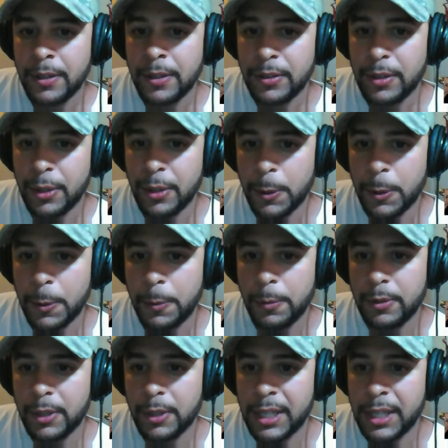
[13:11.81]
So
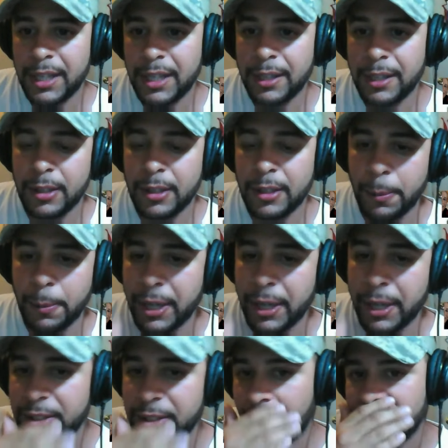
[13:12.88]
getting you know
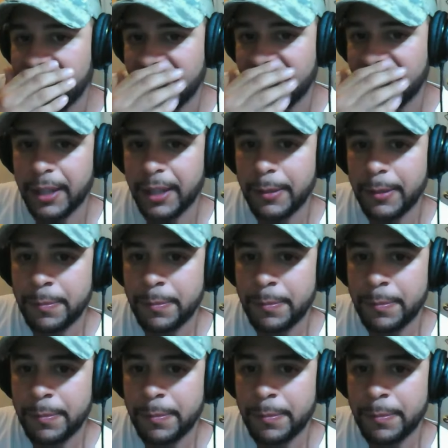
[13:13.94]
bouncing off of that,